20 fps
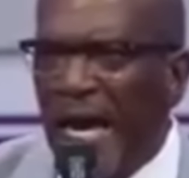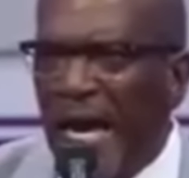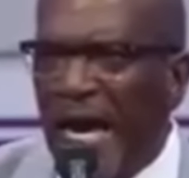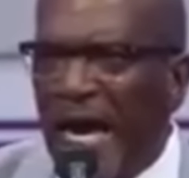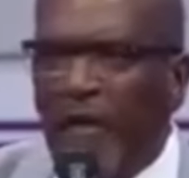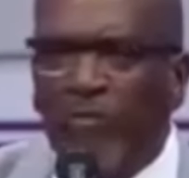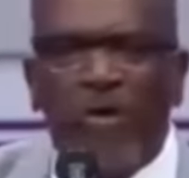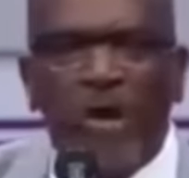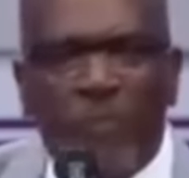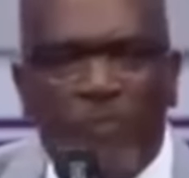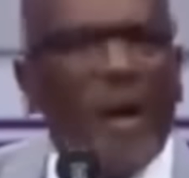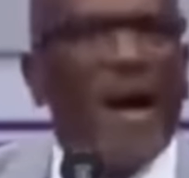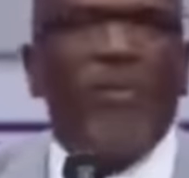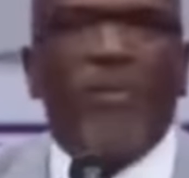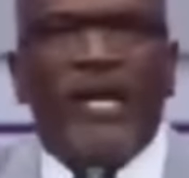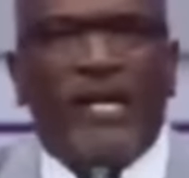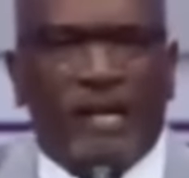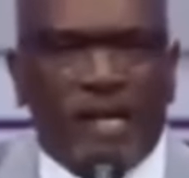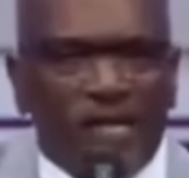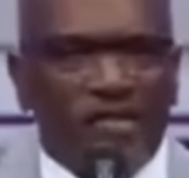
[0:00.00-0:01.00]
And
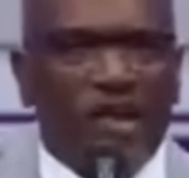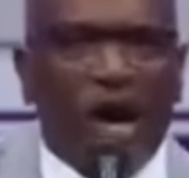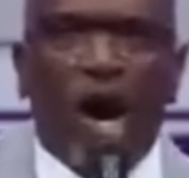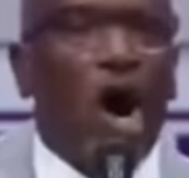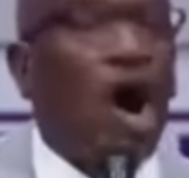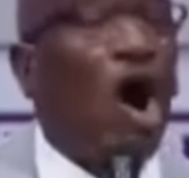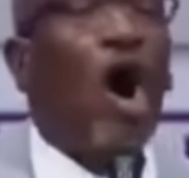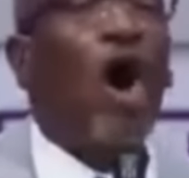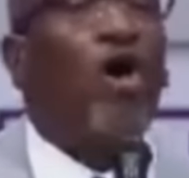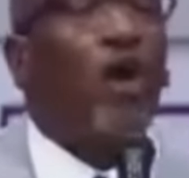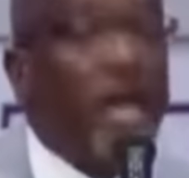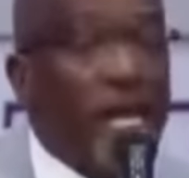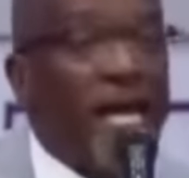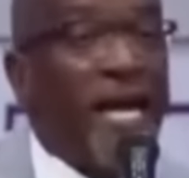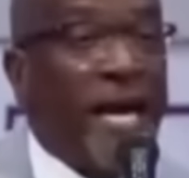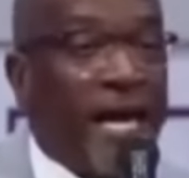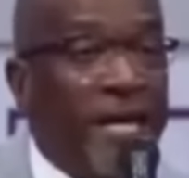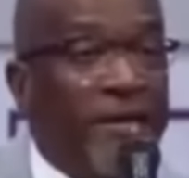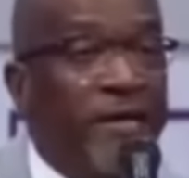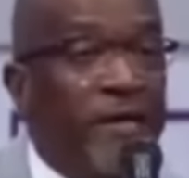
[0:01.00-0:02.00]
Republicans are all
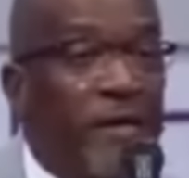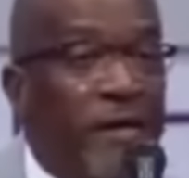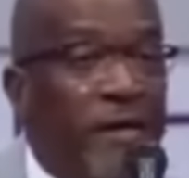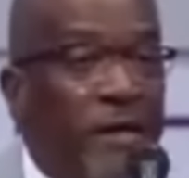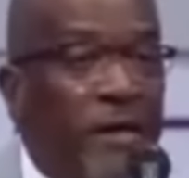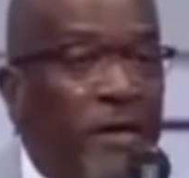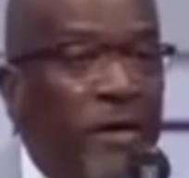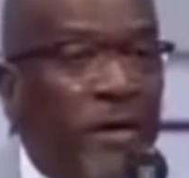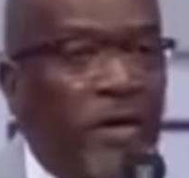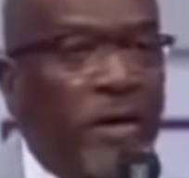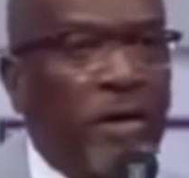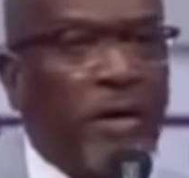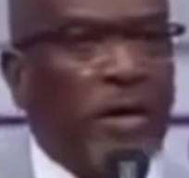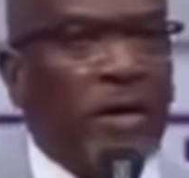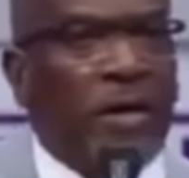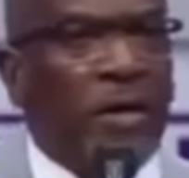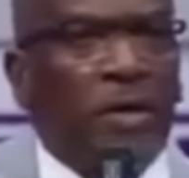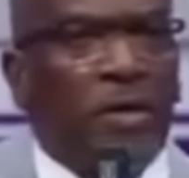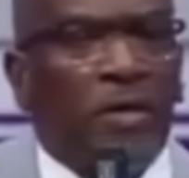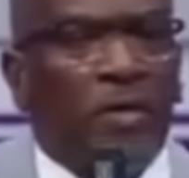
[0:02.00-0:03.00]
in
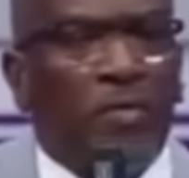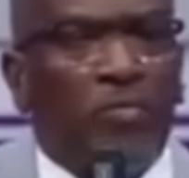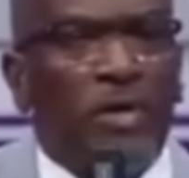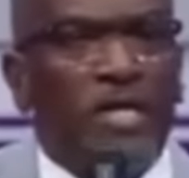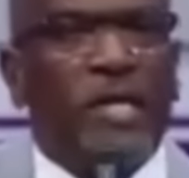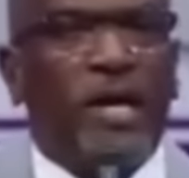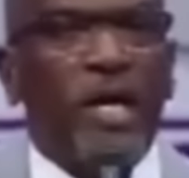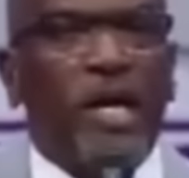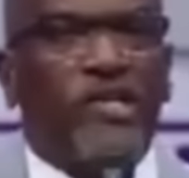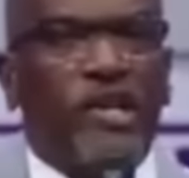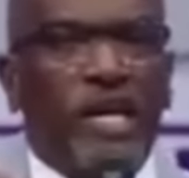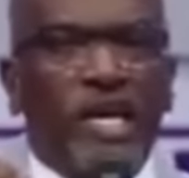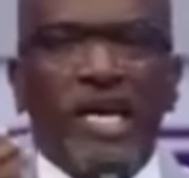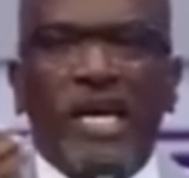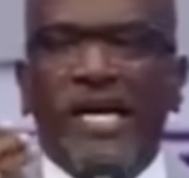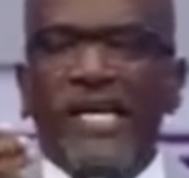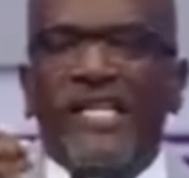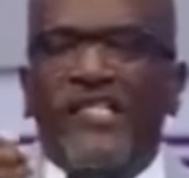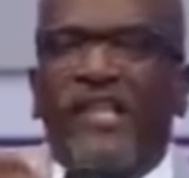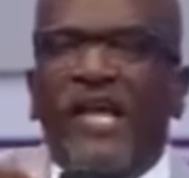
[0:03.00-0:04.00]
because he
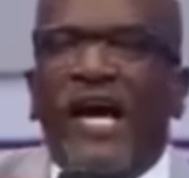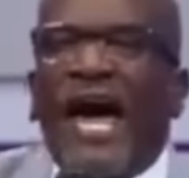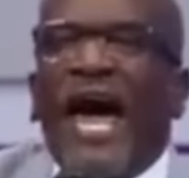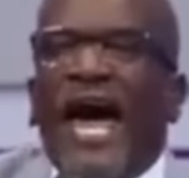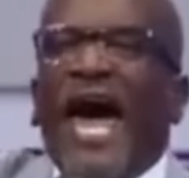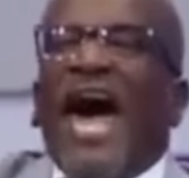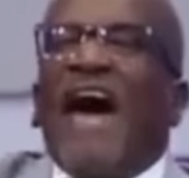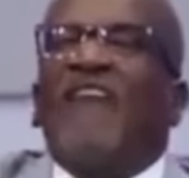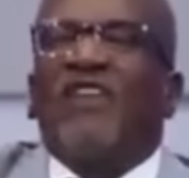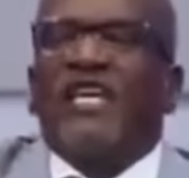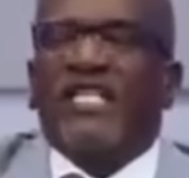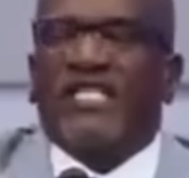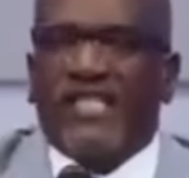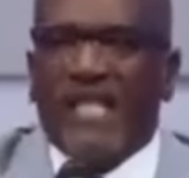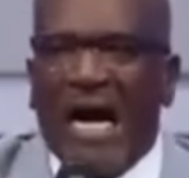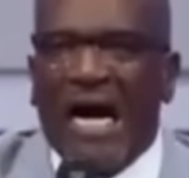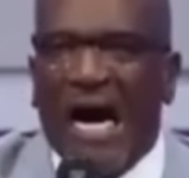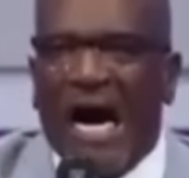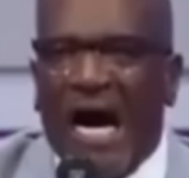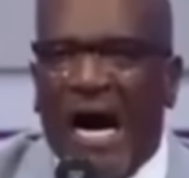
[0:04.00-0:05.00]
is the
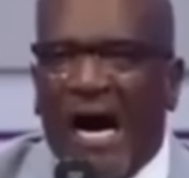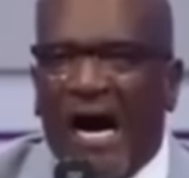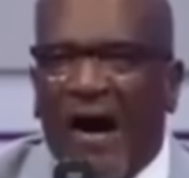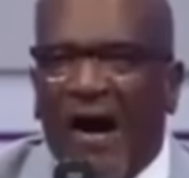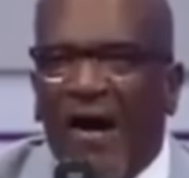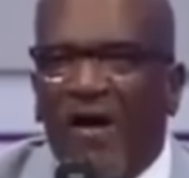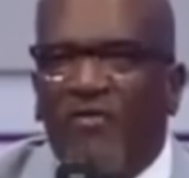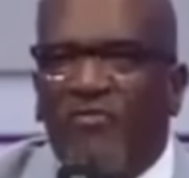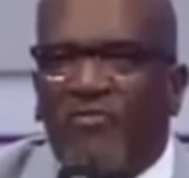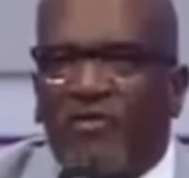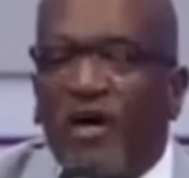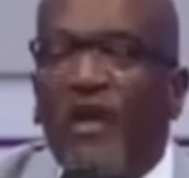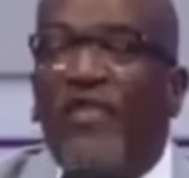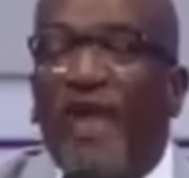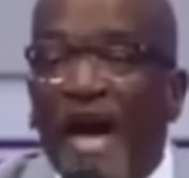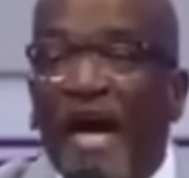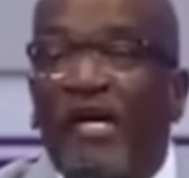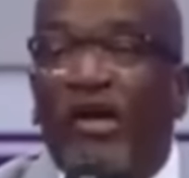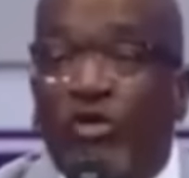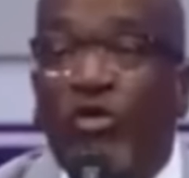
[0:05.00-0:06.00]
avatar for
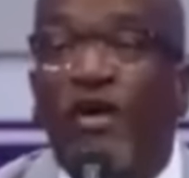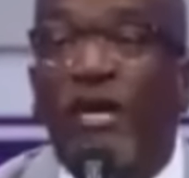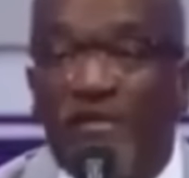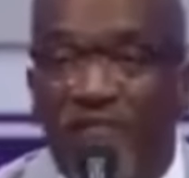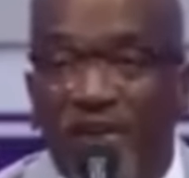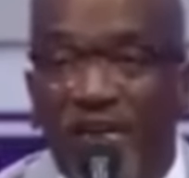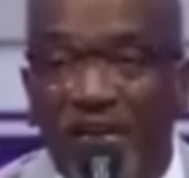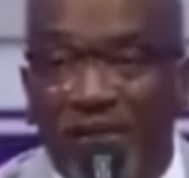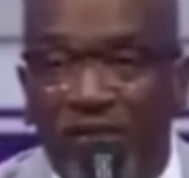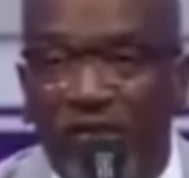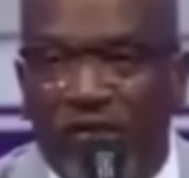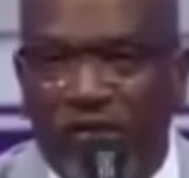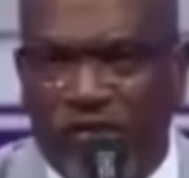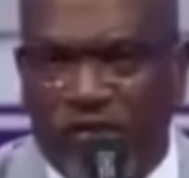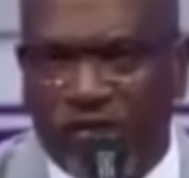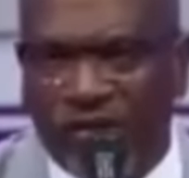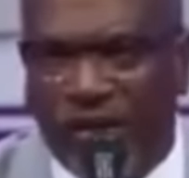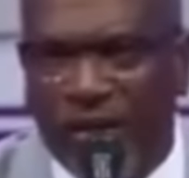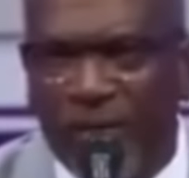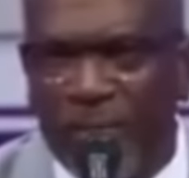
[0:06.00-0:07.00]
their
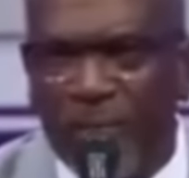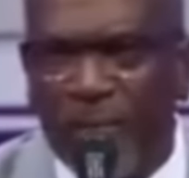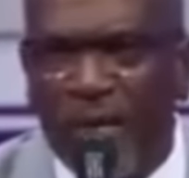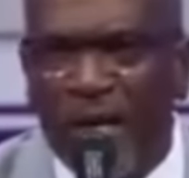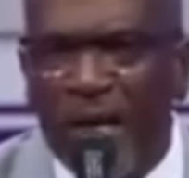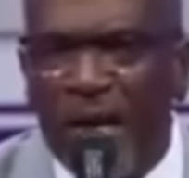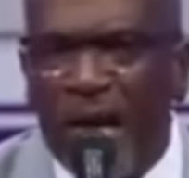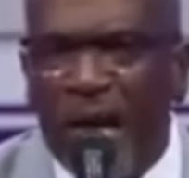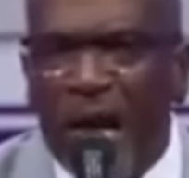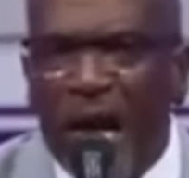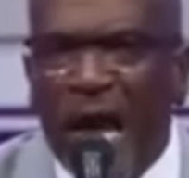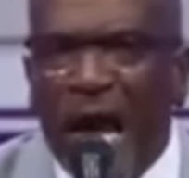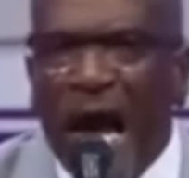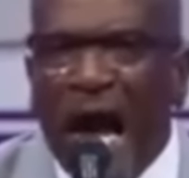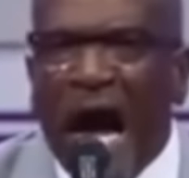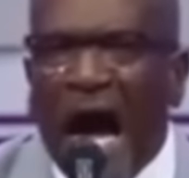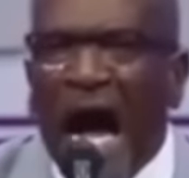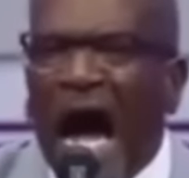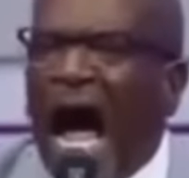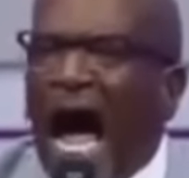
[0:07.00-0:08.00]
grievance.
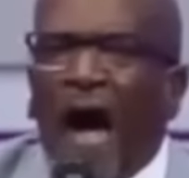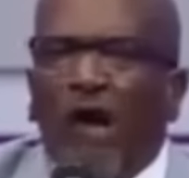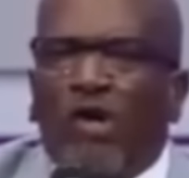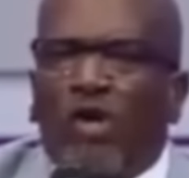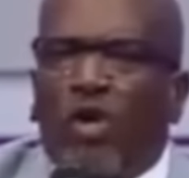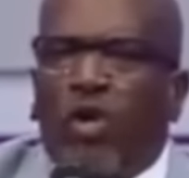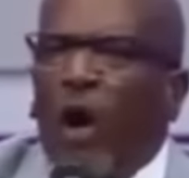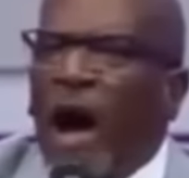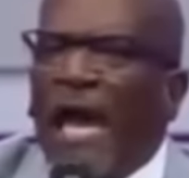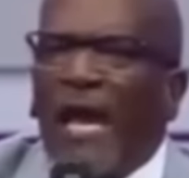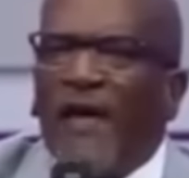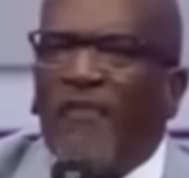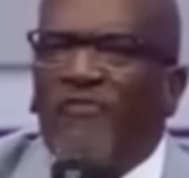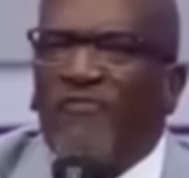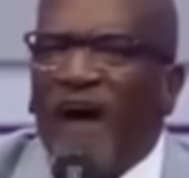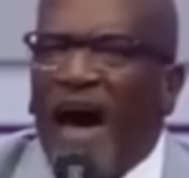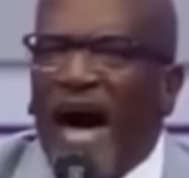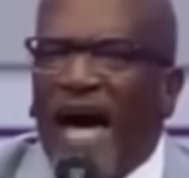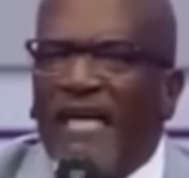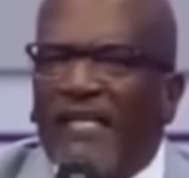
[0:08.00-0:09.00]
How
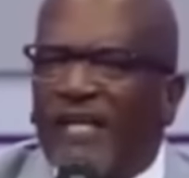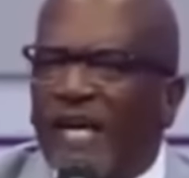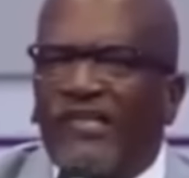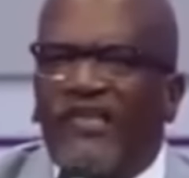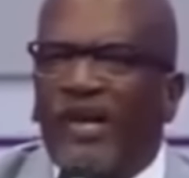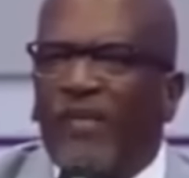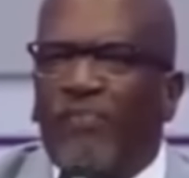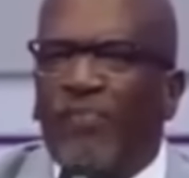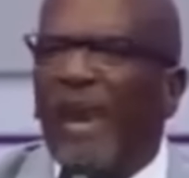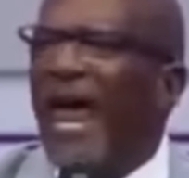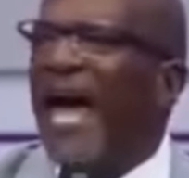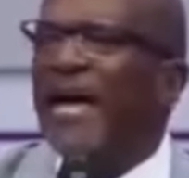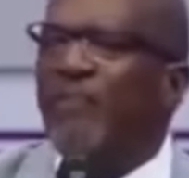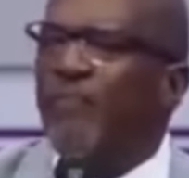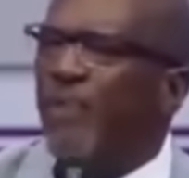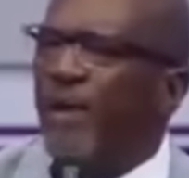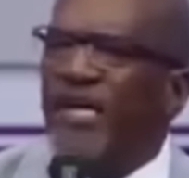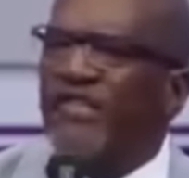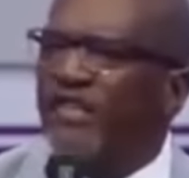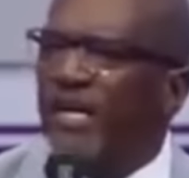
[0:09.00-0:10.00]
qualified does a black
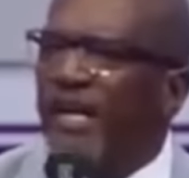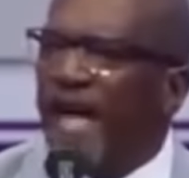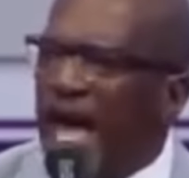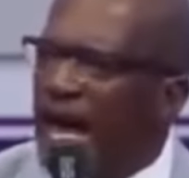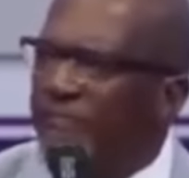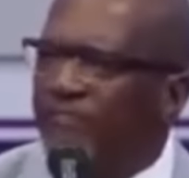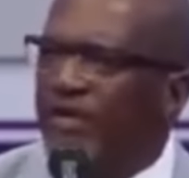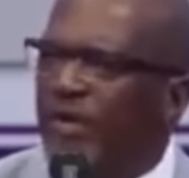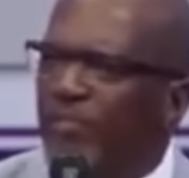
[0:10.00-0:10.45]
person have to